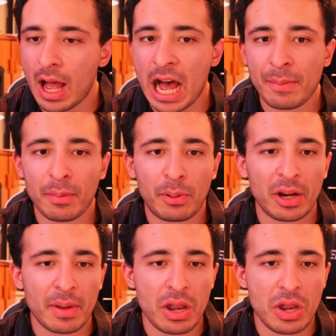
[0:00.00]
I'm going to put
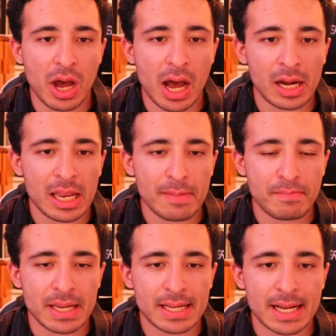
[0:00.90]
him in naughty
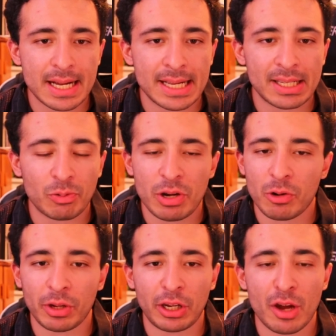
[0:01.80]
because we
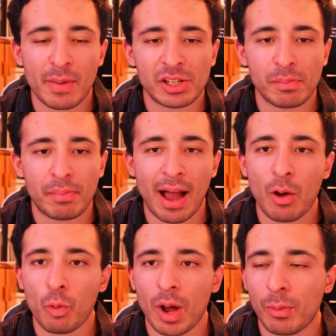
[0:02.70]
don't really know much
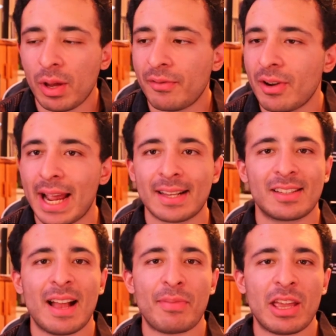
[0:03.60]
about Webweaver
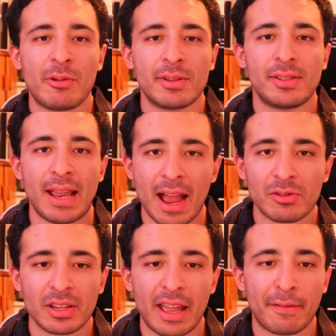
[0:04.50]
except that he was
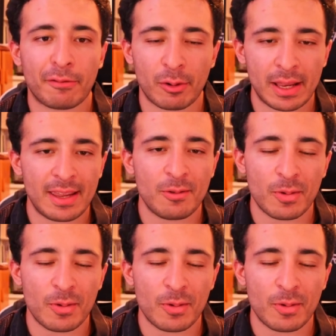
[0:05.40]
down to get freaky